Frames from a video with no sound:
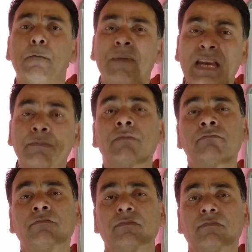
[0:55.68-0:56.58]

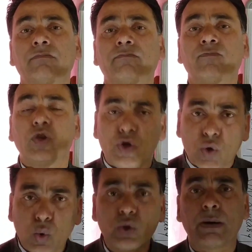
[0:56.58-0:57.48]
minimum
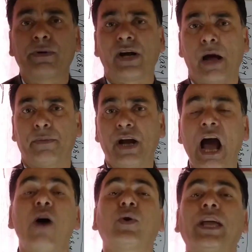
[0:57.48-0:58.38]
use of grammar,
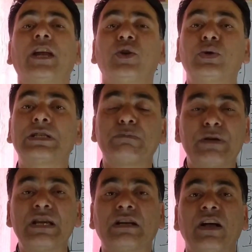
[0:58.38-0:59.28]
how can you
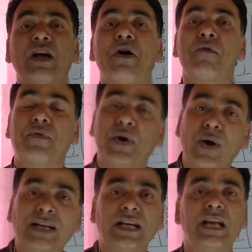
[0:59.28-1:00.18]
speak
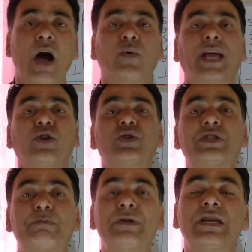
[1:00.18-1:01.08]
fluently, how can you
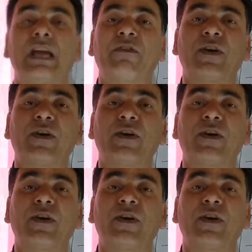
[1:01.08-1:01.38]
speak